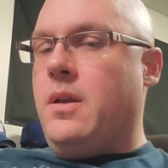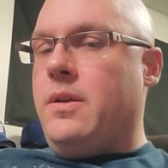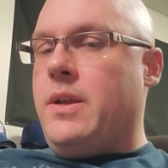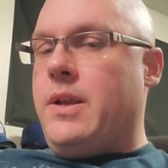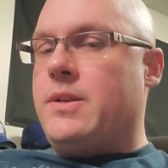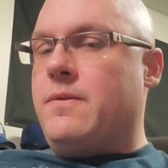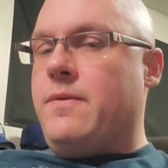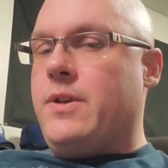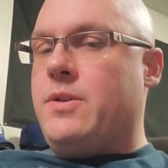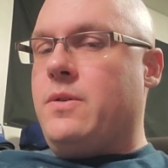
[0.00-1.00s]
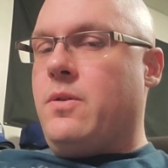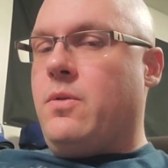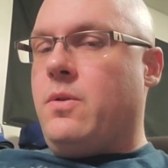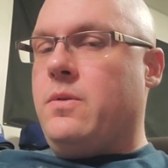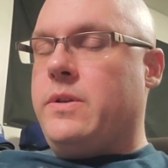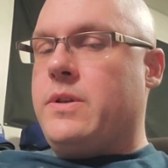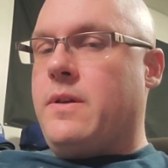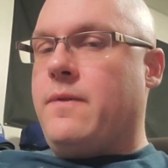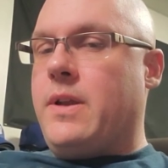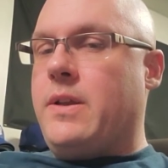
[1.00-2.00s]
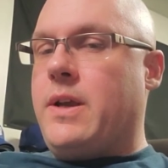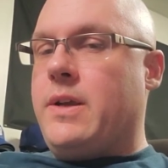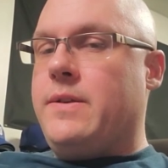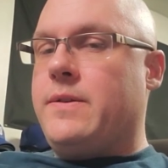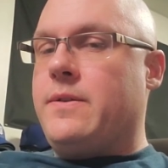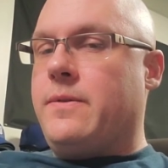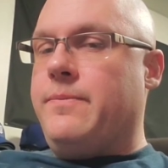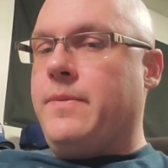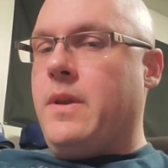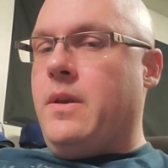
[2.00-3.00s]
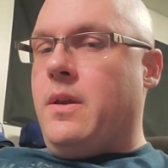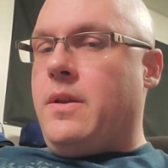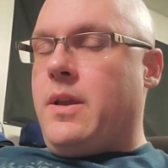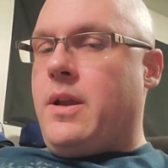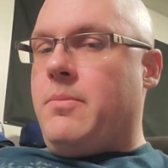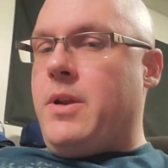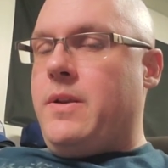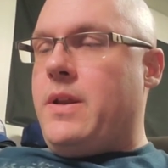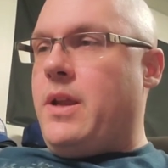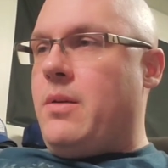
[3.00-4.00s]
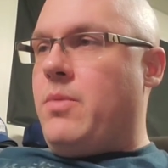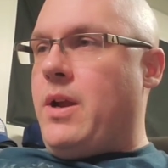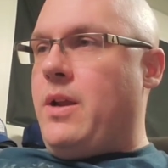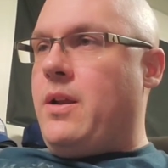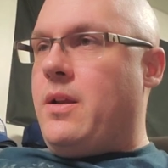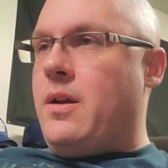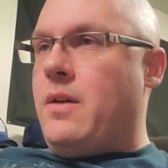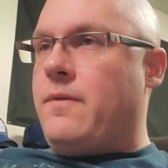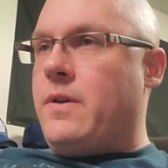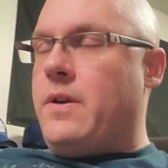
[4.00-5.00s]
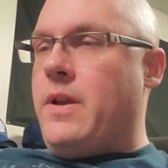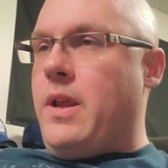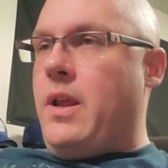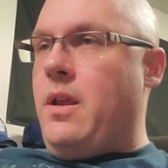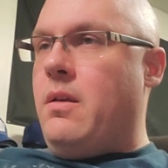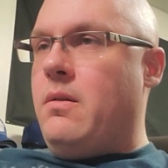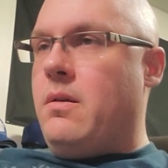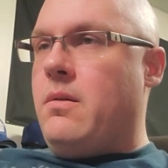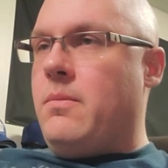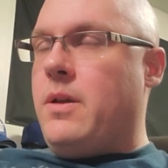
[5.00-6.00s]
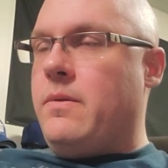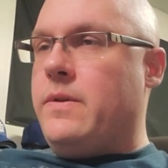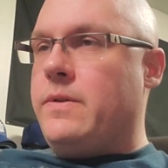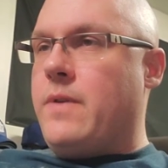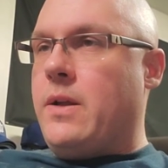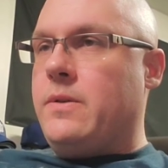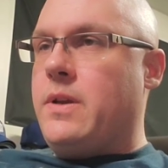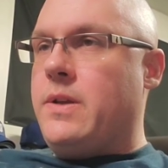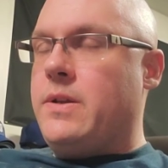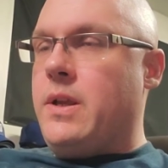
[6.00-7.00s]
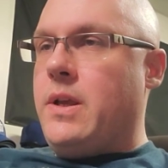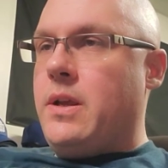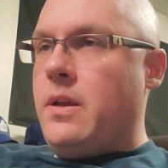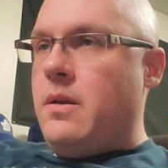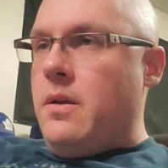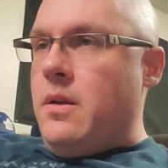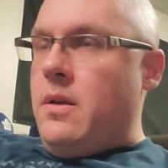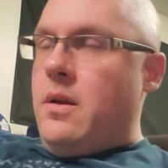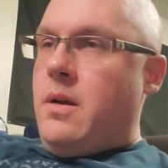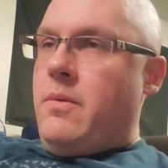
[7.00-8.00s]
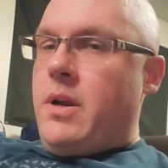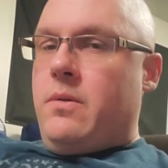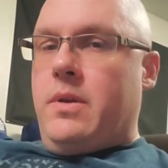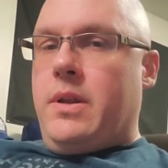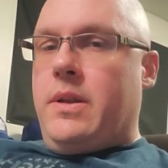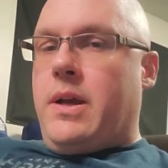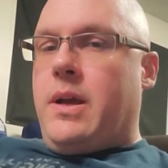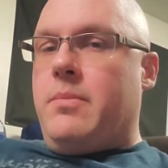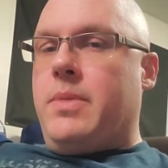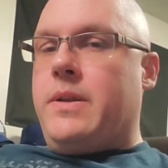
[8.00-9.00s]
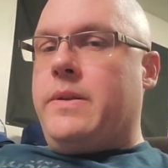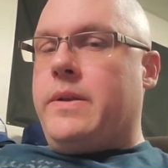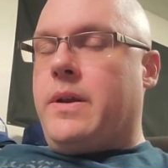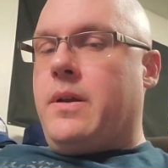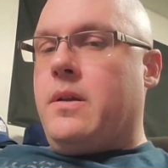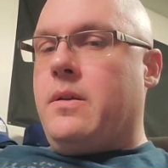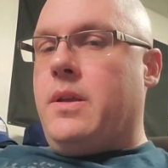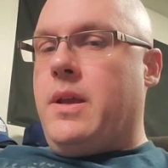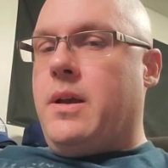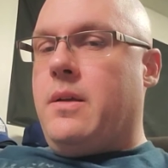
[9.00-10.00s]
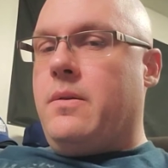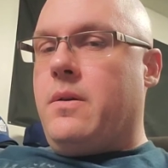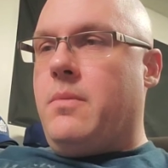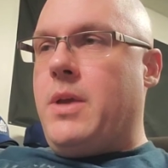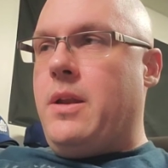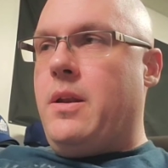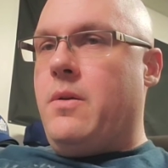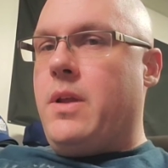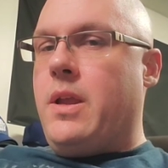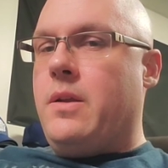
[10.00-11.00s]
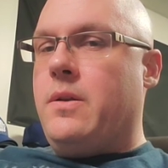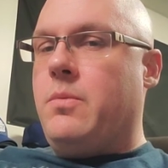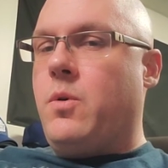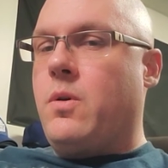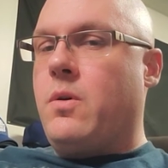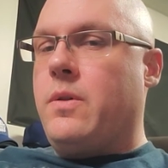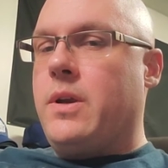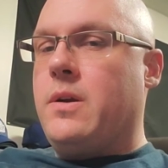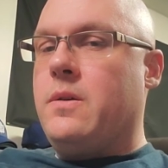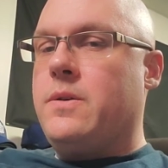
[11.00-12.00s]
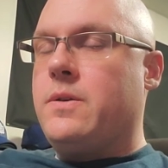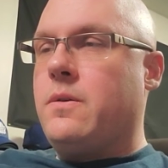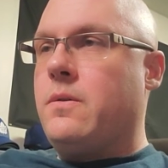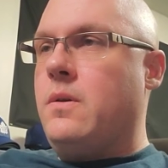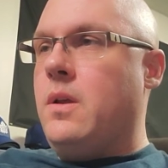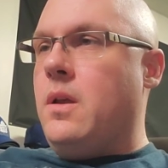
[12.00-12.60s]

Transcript: to get some fish through the hole and stuff like that. So I think I'm going to take a break, uh, for today. Um, that was Valentine's Day. I, I went out and did that, but, uh, yeah, I'm heading out again tomorrow there. So,